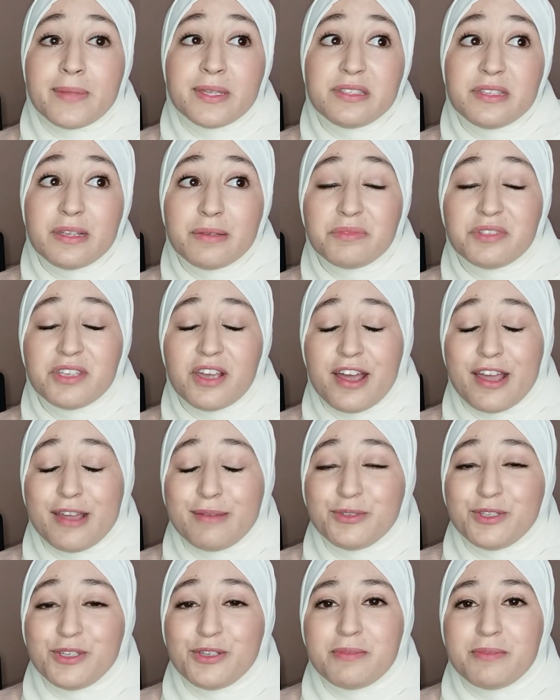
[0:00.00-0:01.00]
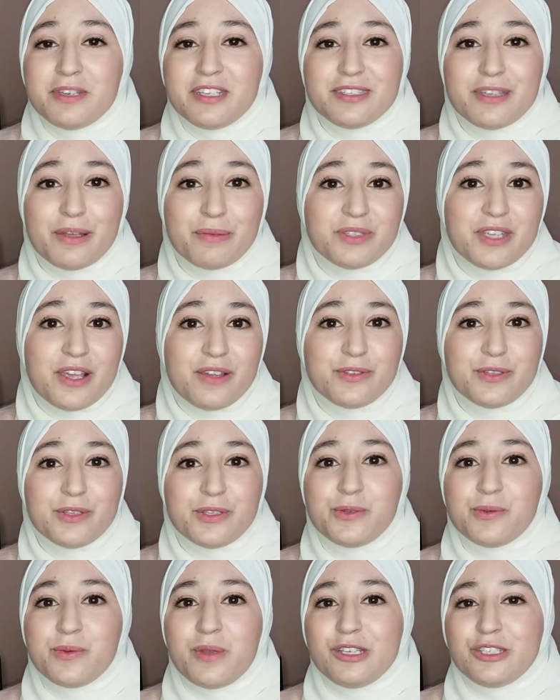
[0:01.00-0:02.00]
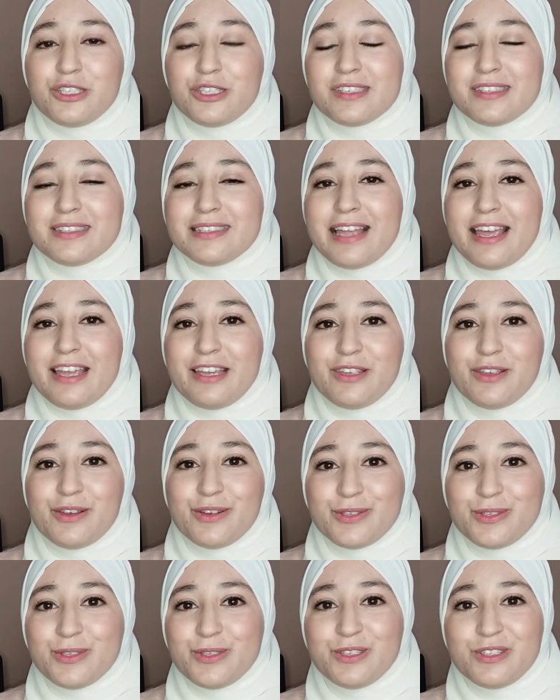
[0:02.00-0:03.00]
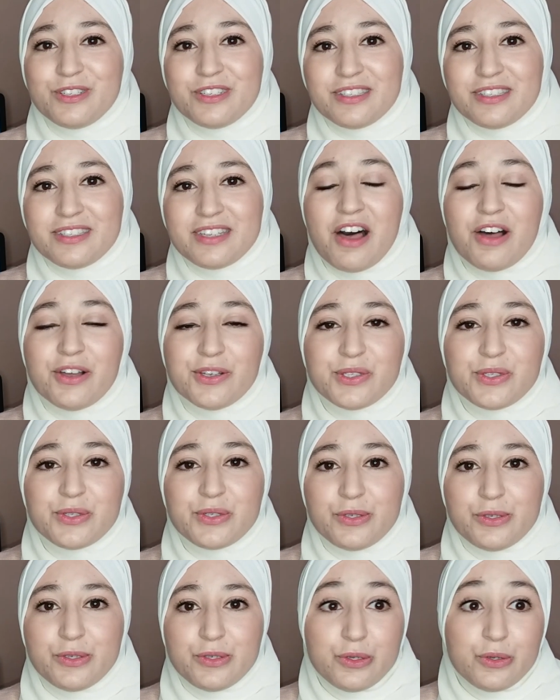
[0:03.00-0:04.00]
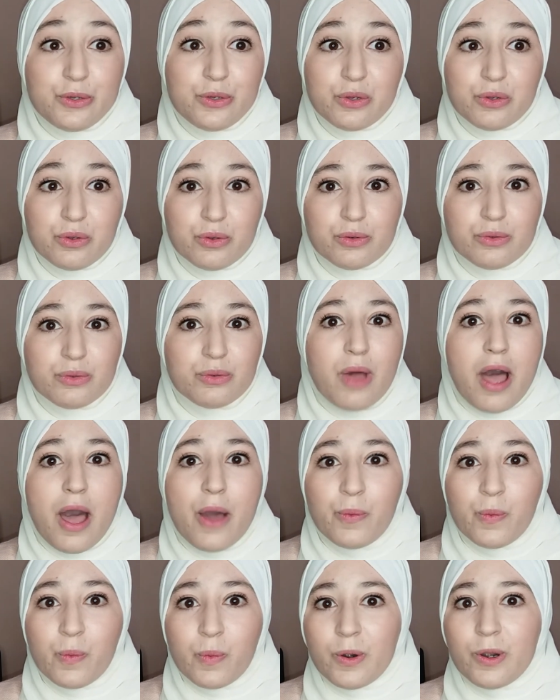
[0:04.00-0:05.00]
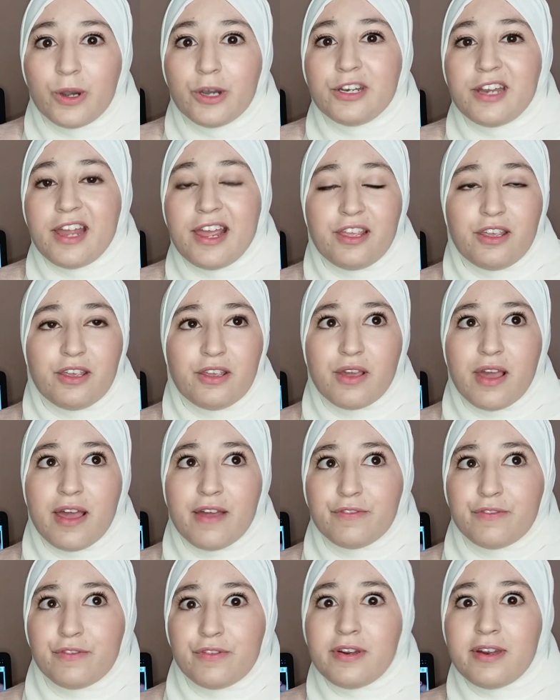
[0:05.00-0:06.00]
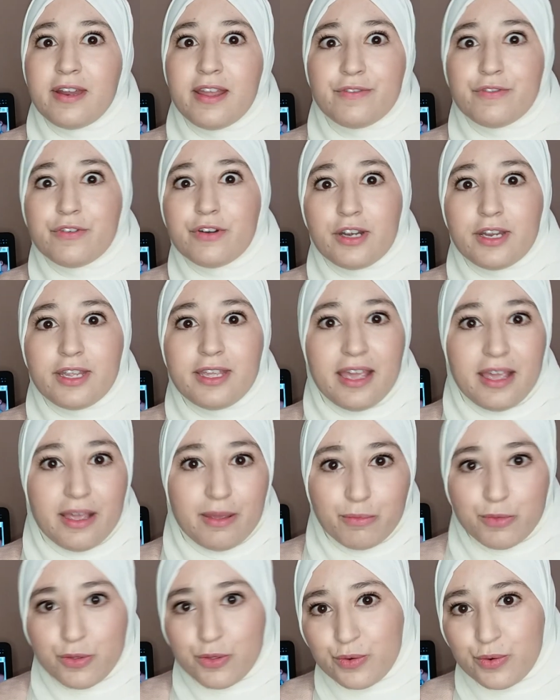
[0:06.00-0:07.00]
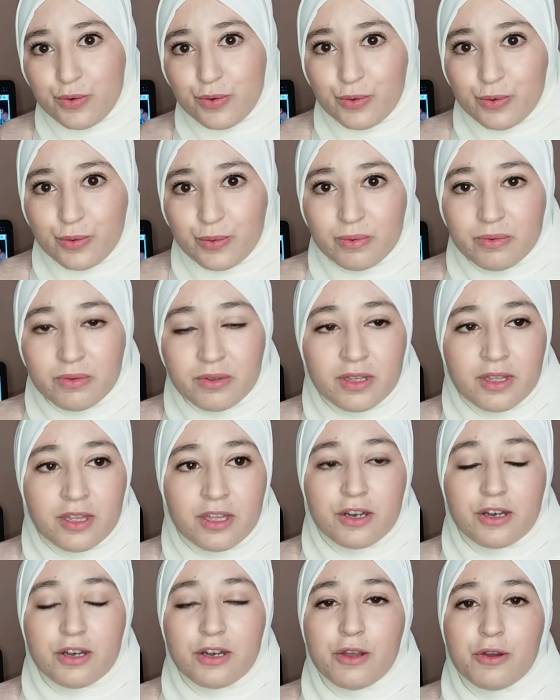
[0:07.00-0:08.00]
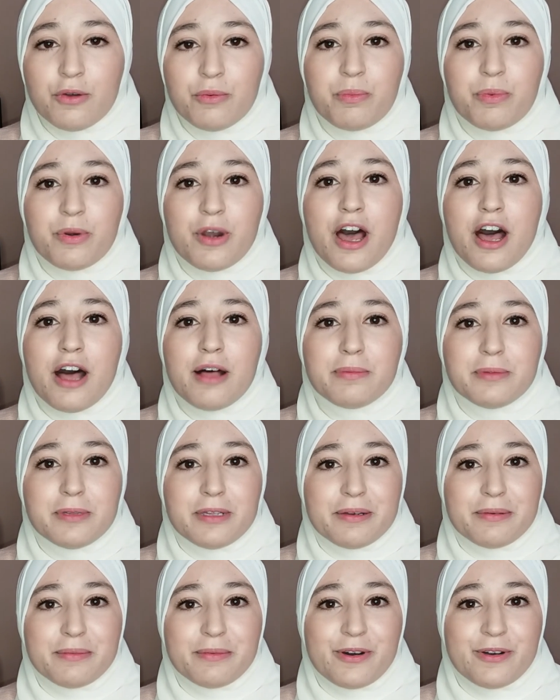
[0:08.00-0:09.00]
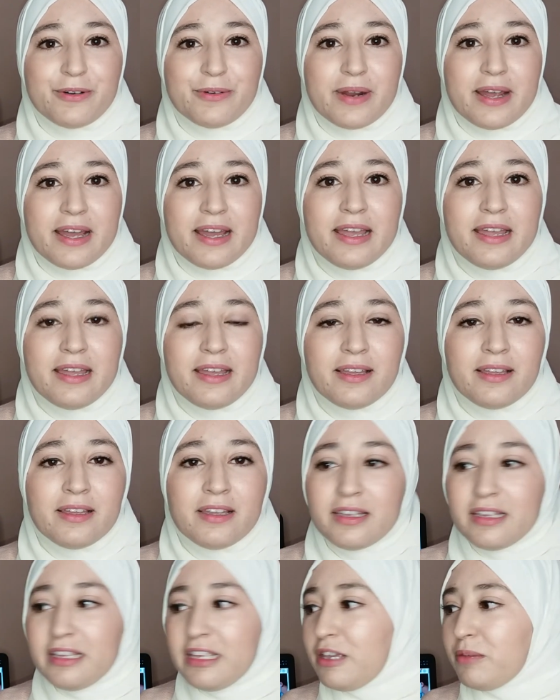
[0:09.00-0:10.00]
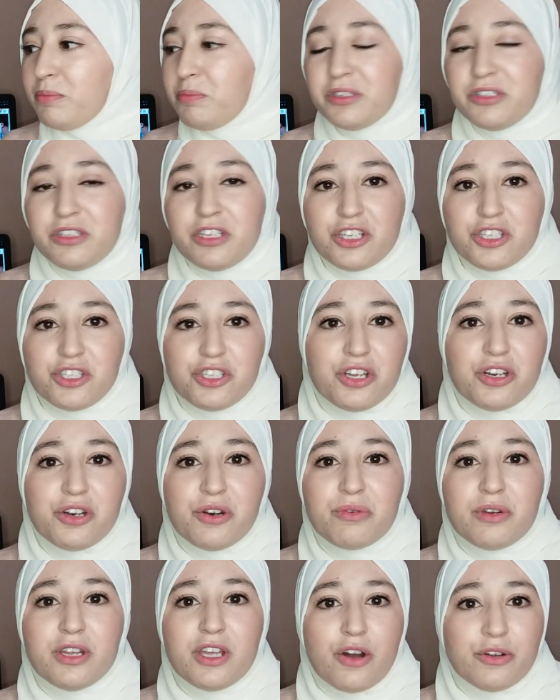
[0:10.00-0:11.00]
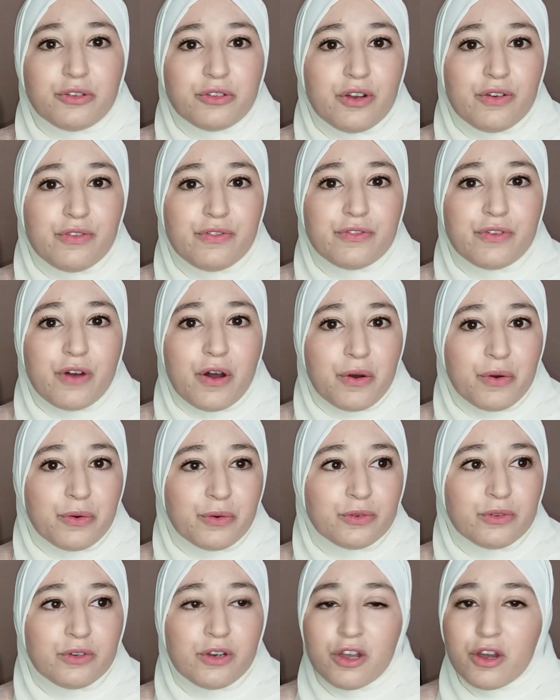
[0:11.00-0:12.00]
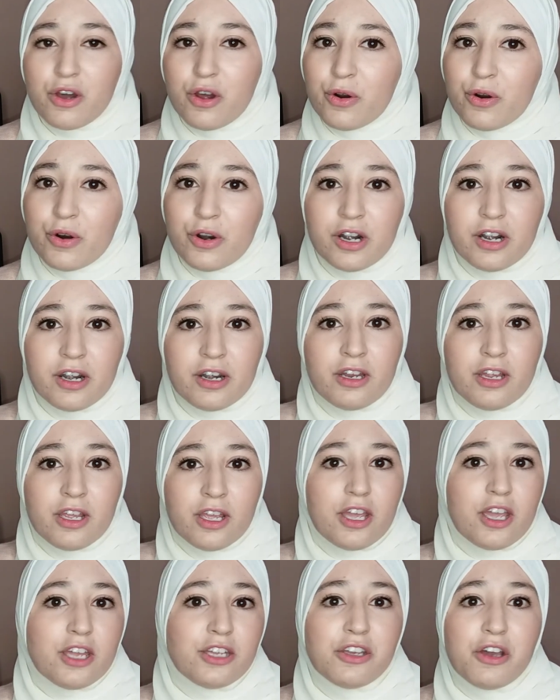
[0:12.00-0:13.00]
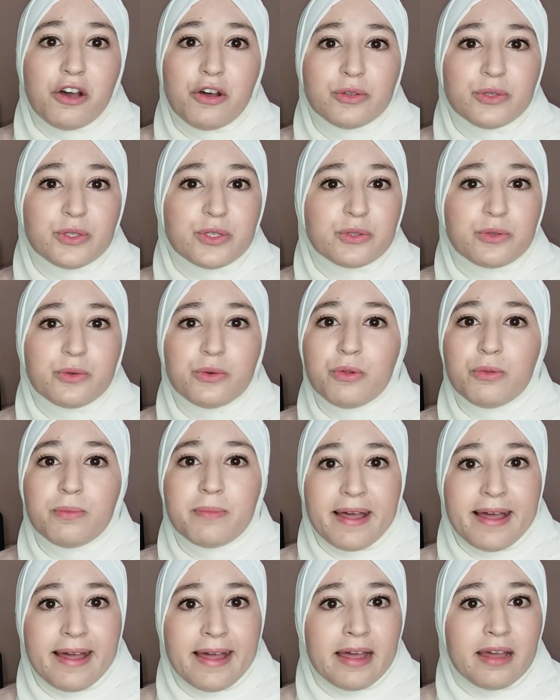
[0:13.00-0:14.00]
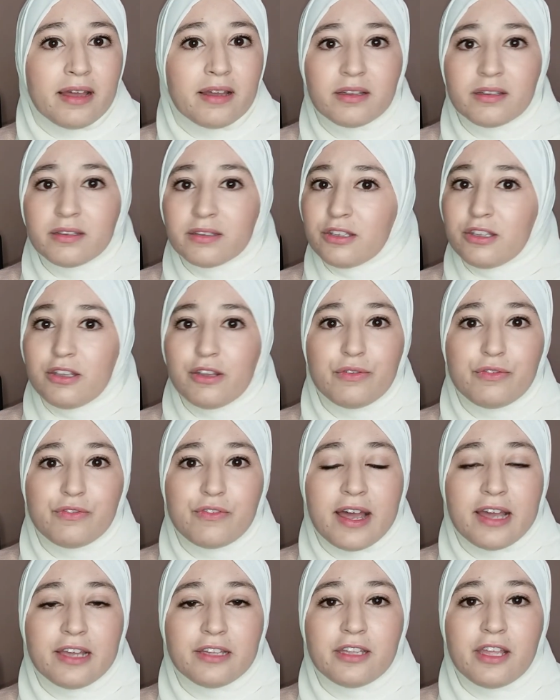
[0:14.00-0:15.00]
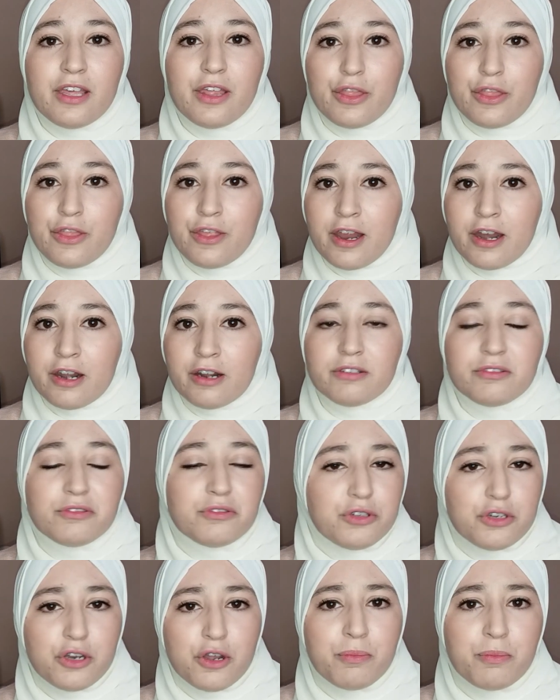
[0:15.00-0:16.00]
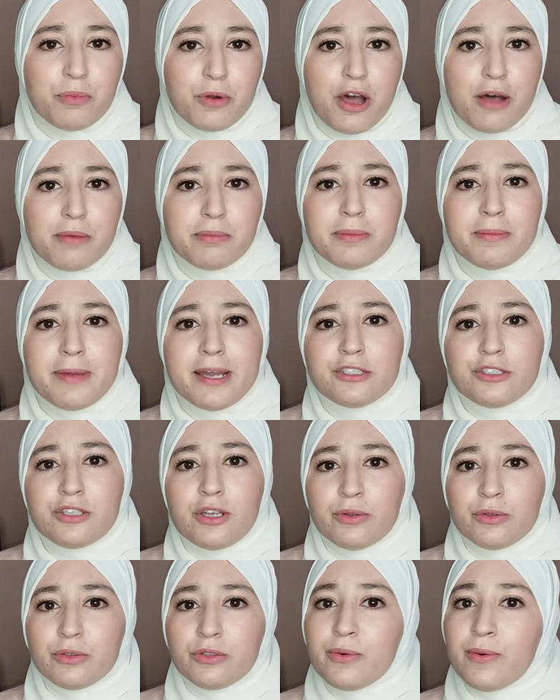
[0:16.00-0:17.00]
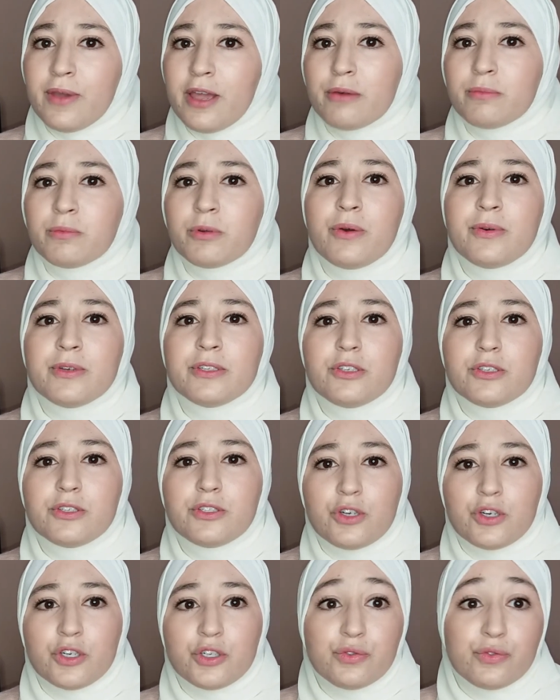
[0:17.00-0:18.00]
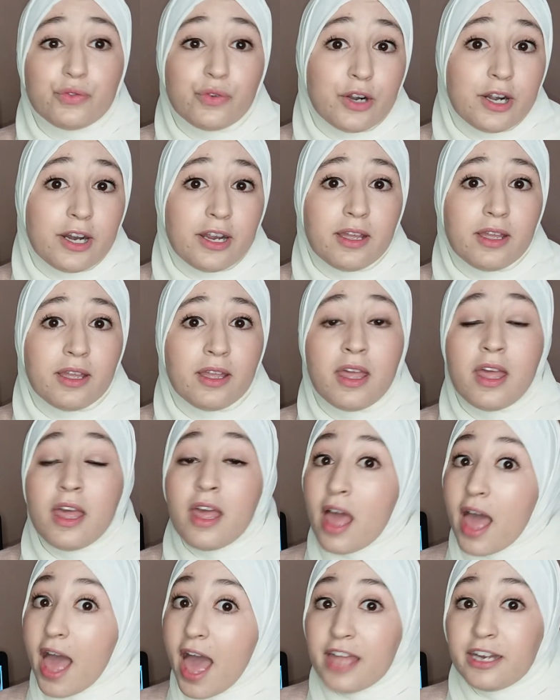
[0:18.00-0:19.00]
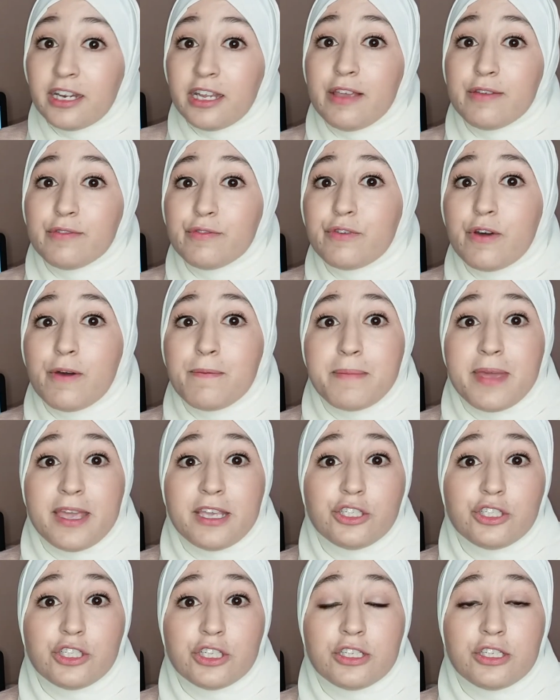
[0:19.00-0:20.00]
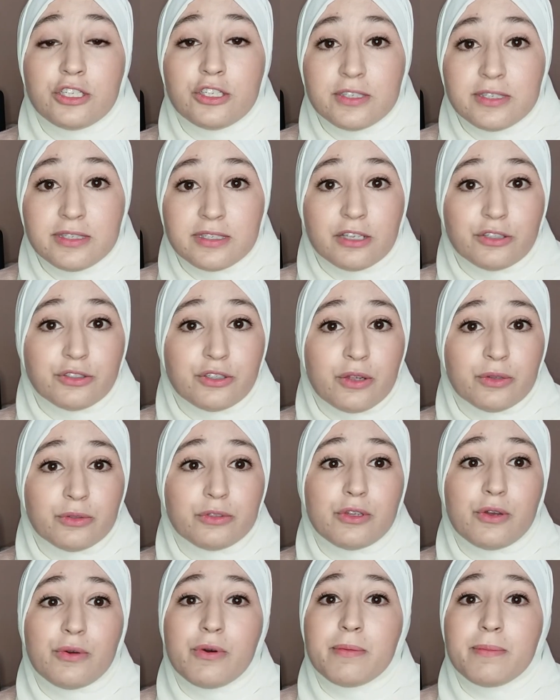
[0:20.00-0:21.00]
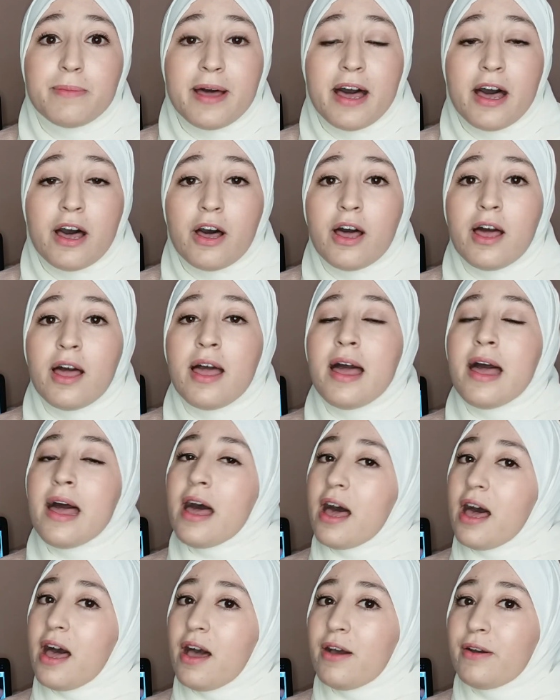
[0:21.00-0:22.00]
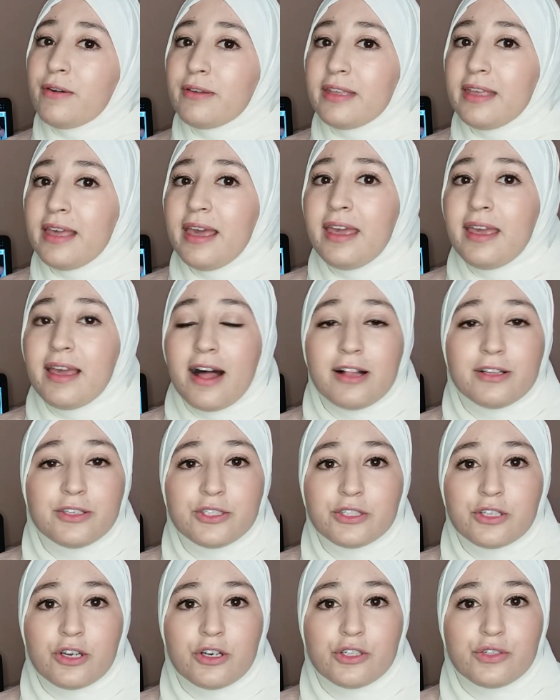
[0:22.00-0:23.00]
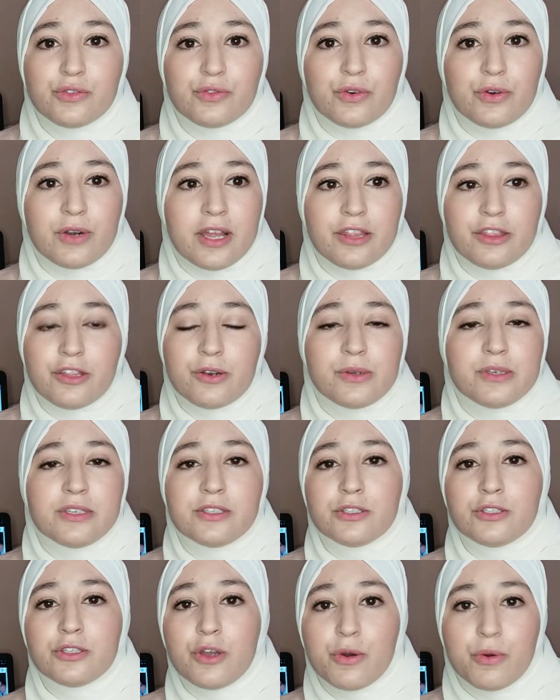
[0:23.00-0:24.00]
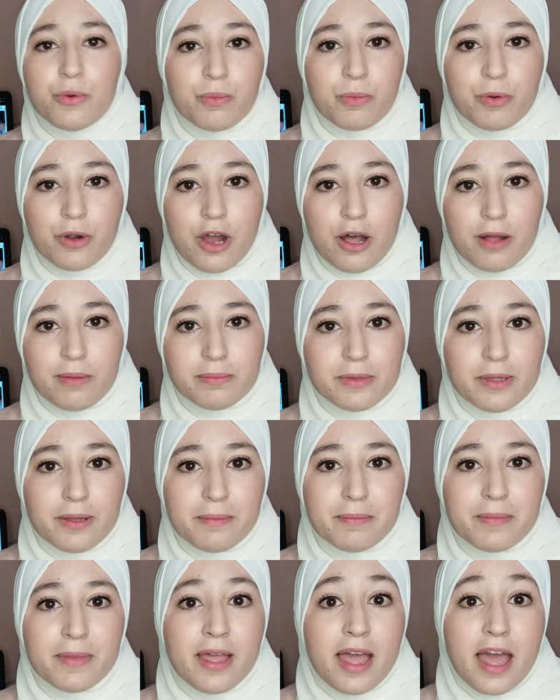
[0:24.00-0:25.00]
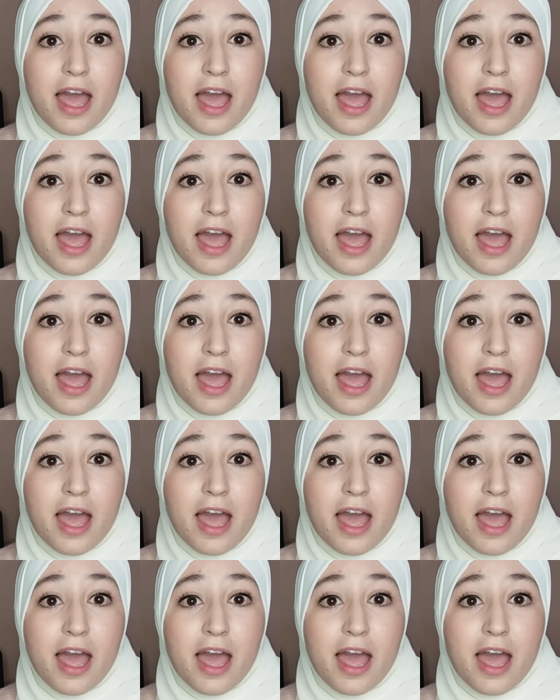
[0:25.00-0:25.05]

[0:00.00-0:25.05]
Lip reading: Sometimes you meet some tough situations, like your students ask you a word that you have never came through. No problem, alright? Keep a dictionary on your phone or in your school bag. You'll find it there. No problem, I don't know it, I'm going to search for it. And information you still don't know about, okay, I'll search for it. There is no problem.